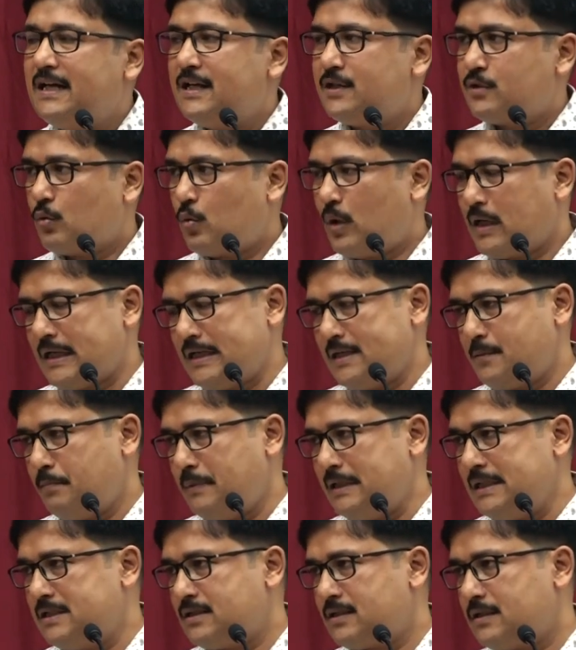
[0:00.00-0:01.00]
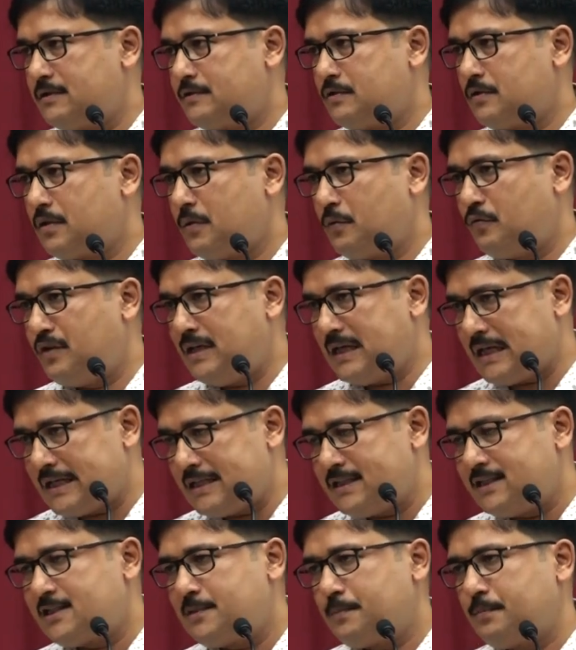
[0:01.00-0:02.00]
So what it means also, we are
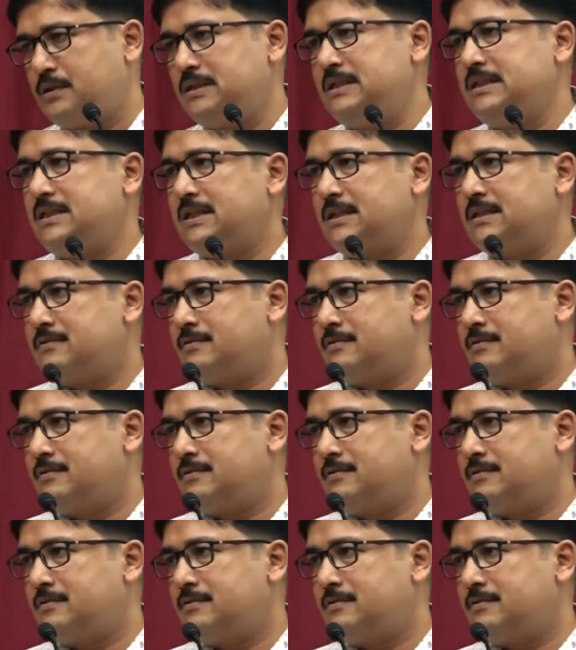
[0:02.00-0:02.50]
in this position.